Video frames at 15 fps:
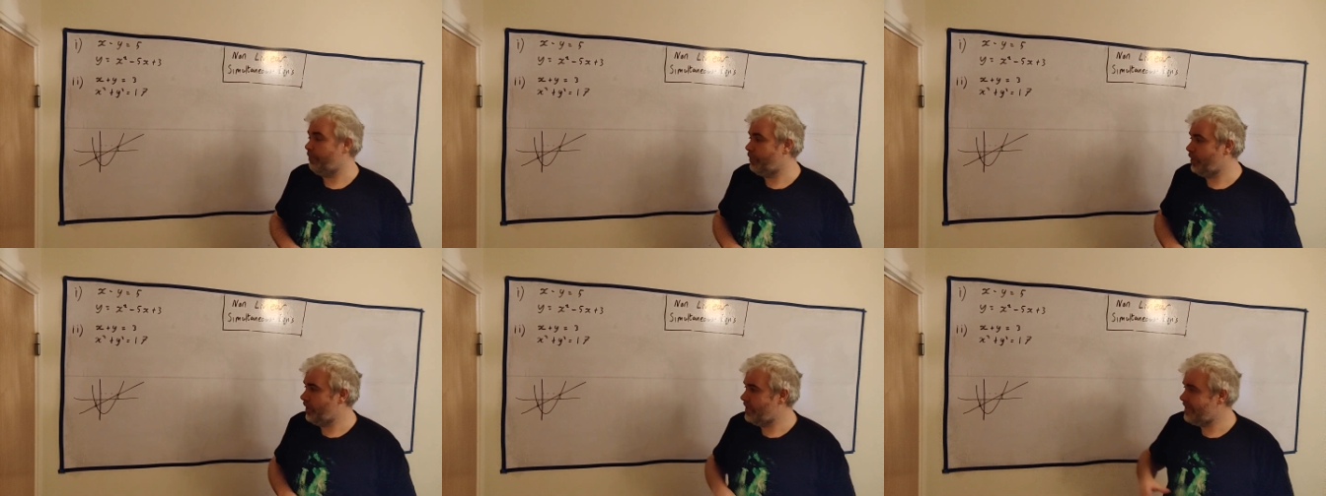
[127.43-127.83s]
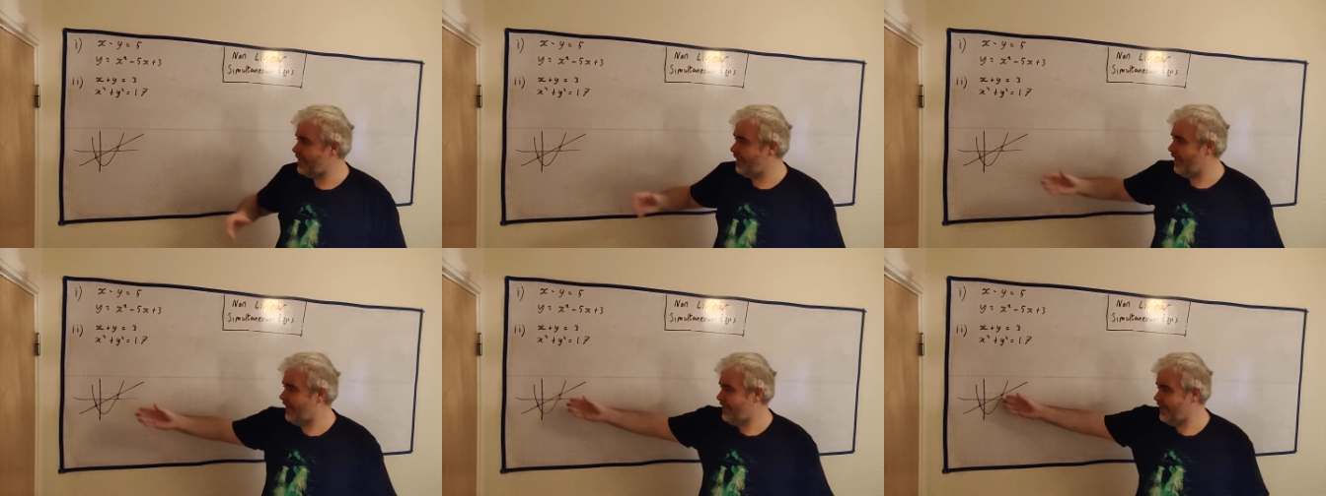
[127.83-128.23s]
But
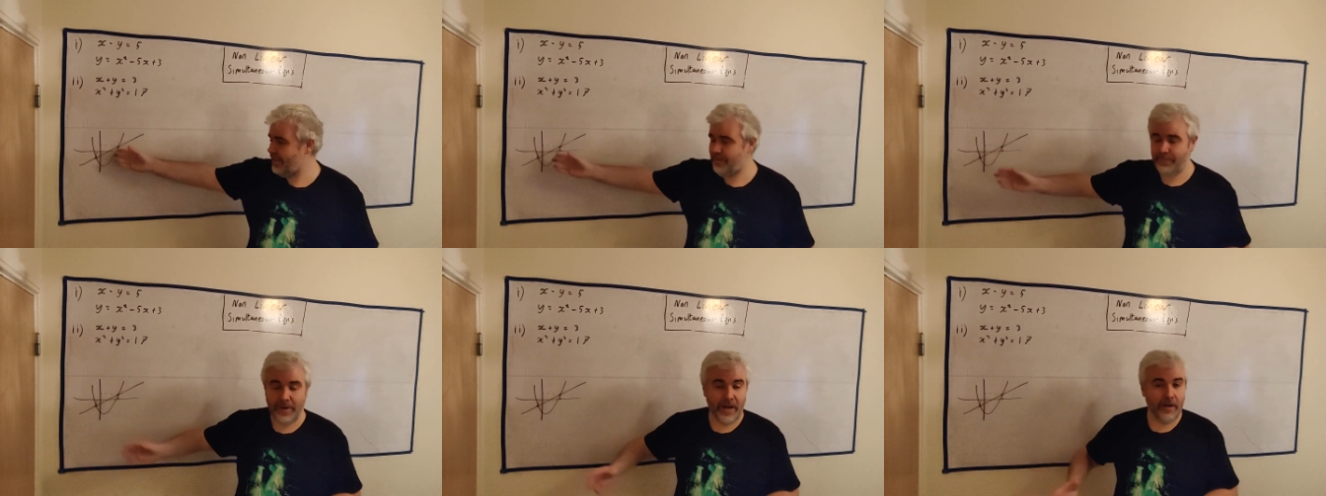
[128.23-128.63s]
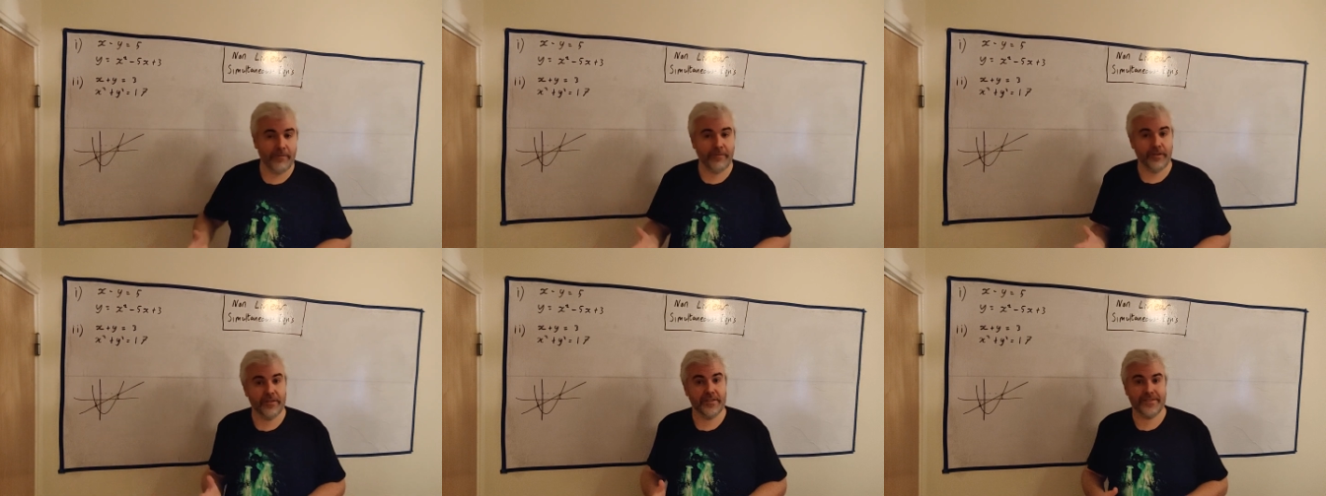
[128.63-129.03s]
still, I think it's
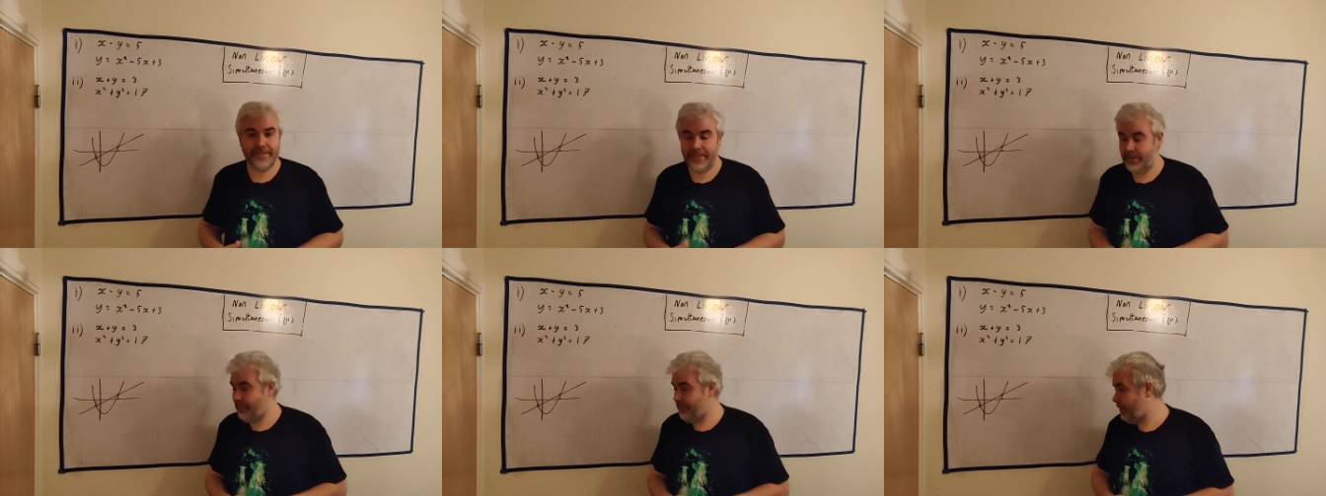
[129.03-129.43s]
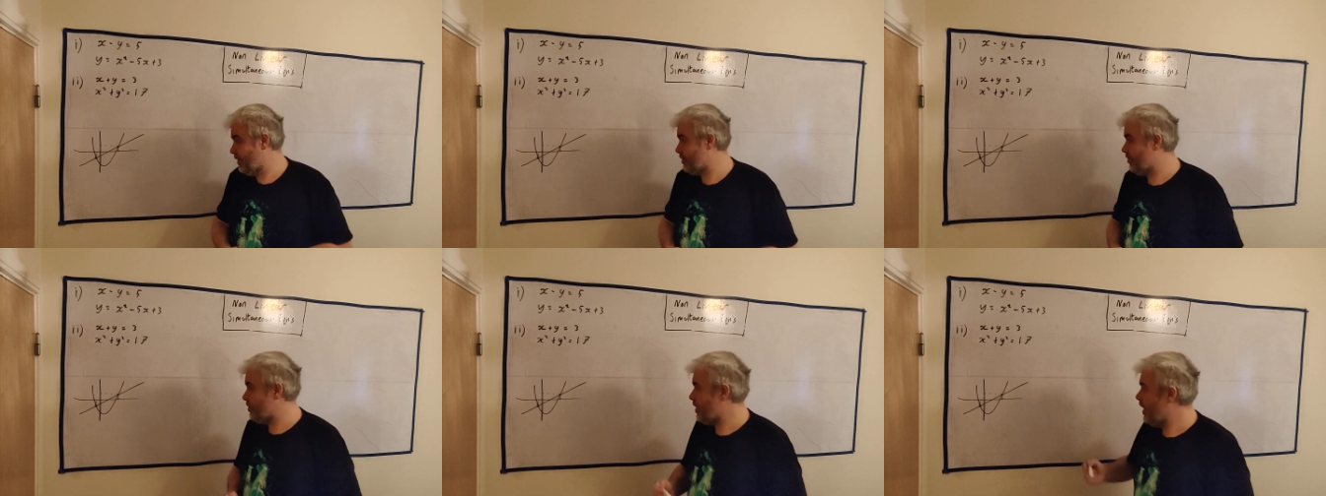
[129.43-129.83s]
powerful to see the
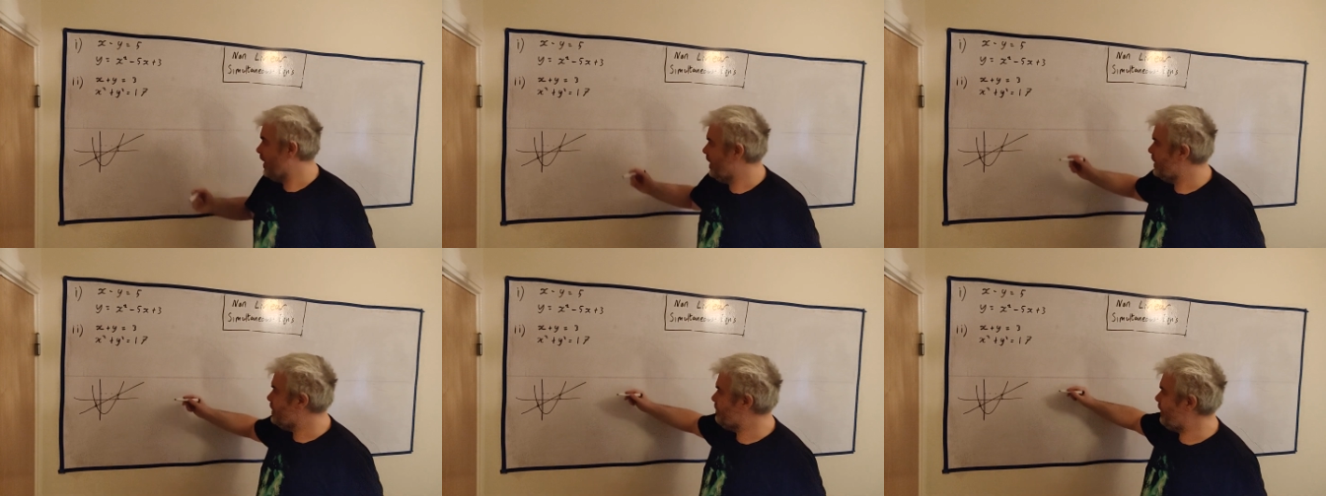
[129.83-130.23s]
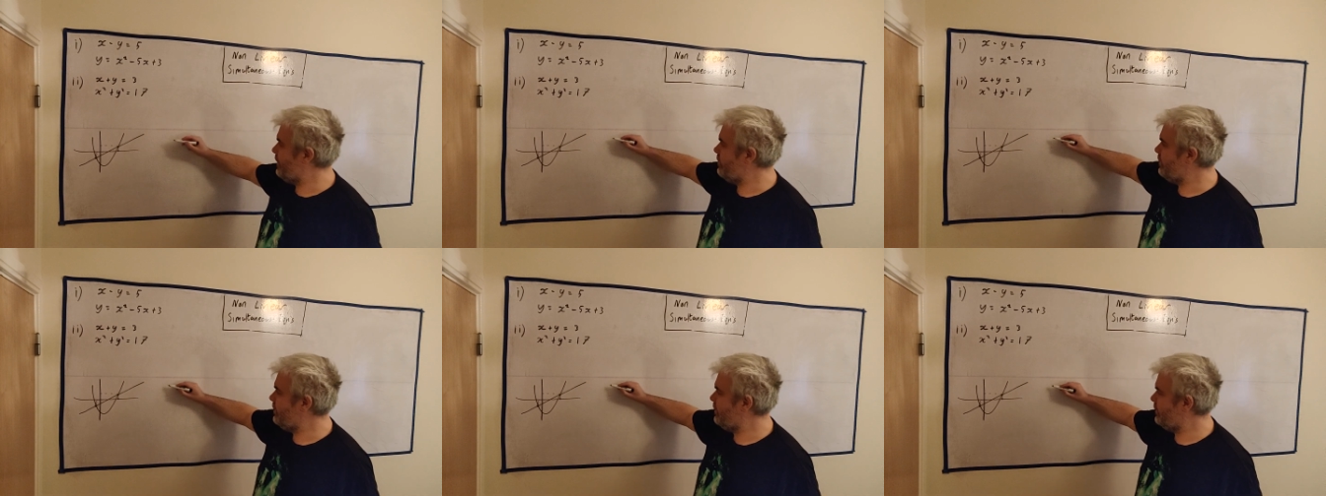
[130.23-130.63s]
pictures,
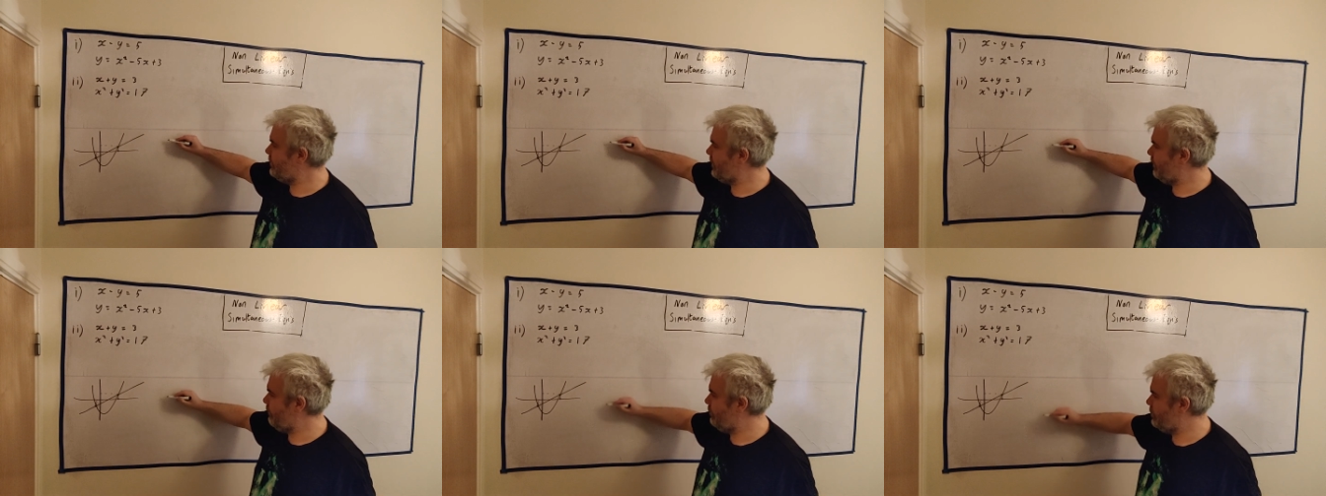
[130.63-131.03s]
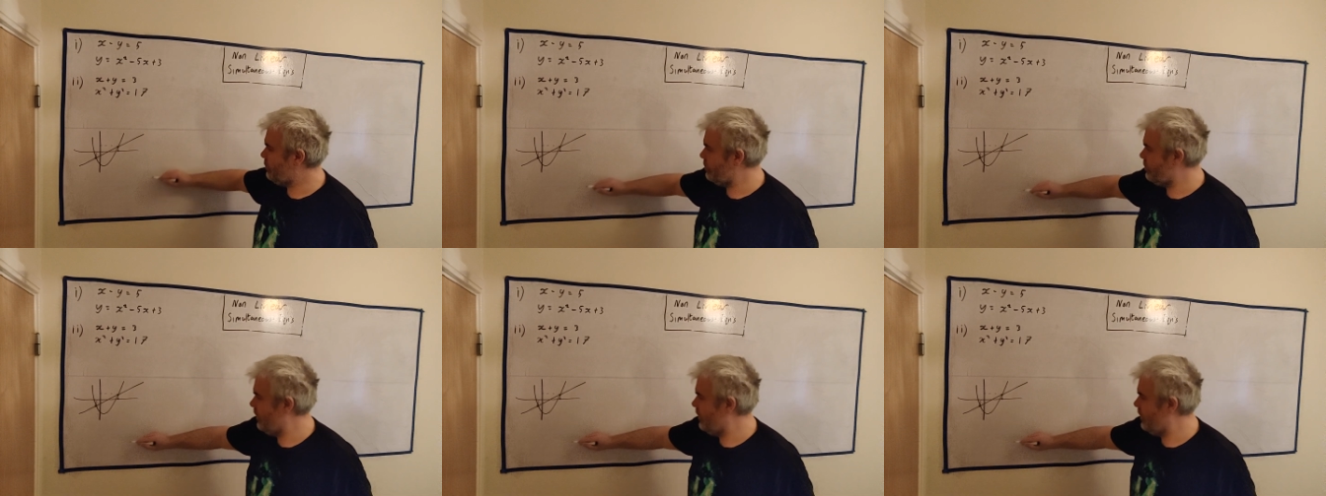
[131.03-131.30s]
especially because I would just